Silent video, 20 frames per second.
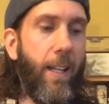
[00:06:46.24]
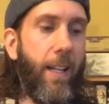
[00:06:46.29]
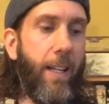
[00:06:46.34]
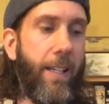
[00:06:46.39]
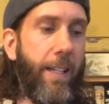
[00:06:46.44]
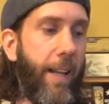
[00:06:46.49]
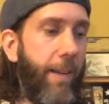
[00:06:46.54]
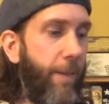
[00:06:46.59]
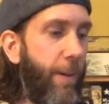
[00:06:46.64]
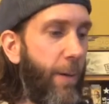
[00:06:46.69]

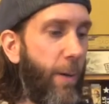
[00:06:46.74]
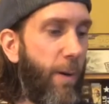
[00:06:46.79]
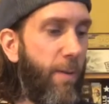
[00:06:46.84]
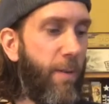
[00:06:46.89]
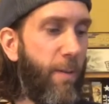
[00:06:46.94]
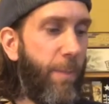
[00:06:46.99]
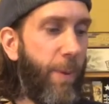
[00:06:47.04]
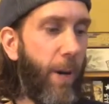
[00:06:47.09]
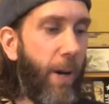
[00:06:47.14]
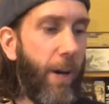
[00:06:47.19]
Never knew of
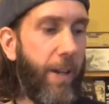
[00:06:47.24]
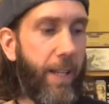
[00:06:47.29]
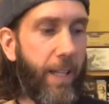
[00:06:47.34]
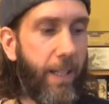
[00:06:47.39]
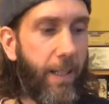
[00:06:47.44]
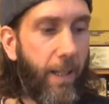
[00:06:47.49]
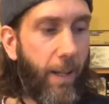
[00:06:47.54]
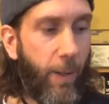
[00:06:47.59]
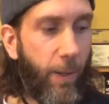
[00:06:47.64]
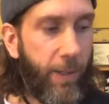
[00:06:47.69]
a bar that
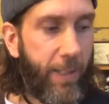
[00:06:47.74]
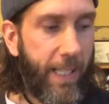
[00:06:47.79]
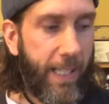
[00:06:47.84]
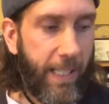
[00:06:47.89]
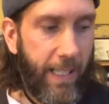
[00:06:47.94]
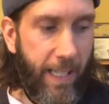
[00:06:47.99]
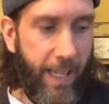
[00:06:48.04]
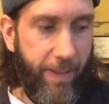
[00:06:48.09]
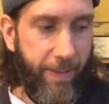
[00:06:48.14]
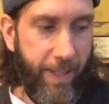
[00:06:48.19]
closed at
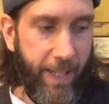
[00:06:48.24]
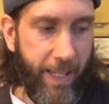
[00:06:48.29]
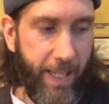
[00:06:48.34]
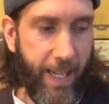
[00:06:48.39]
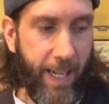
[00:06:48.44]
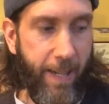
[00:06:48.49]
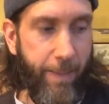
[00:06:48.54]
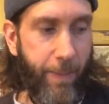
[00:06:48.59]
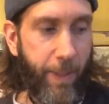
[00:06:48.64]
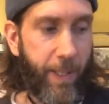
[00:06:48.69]
11 at
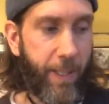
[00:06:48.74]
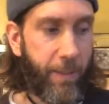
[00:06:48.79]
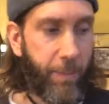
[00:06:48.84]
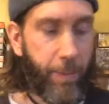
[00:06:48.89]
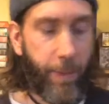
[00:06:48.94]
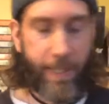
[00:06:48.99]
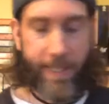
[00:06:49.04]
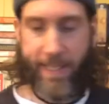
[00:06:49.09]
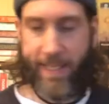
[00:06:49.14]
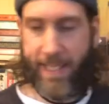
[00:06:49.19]
night, but this
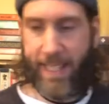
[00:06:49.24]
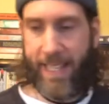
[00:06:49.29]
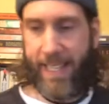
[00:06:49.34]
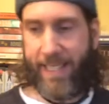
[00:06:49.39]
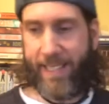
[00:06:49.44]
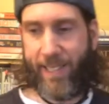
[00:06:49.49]
place did.